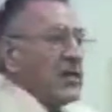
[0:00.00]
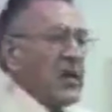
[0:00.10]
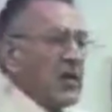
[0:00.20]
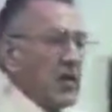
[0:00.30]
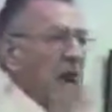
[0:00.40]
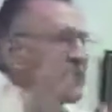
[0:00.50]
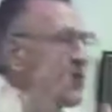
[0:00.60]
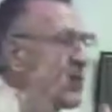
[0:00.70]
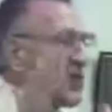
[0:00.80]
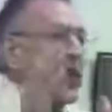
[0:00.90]
then you're off
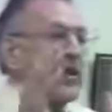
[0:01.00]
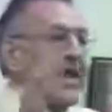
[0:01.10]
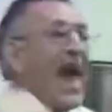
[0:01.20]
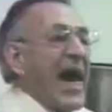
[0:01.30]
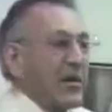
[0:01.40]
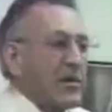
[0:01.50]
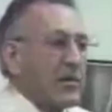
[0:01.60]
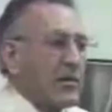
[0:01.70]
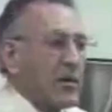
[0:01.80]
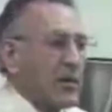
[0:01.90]
the word where are you at.
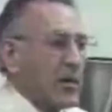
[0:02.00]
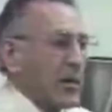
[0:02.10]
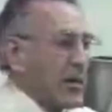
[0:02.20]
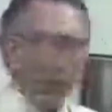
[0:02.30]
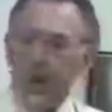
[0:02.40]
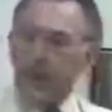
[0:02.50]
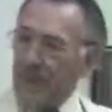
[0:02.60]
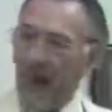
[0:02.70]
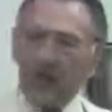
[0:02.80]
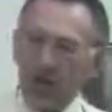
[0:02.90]
You're right
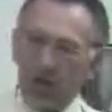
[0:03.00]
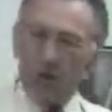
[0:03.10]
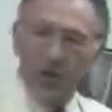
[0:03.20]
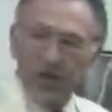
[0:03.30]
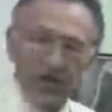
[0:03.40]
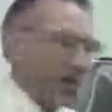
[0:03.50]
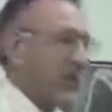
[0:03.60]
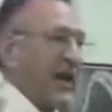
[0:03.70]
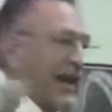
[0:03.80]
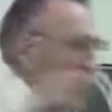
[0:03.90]
back where you were that you
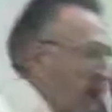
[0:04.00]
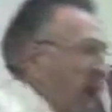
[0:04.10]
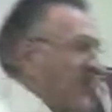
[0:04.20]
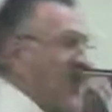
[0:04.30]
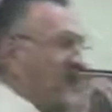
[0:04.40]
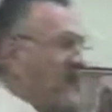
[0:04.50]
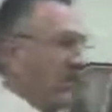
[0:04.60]
want to get off of.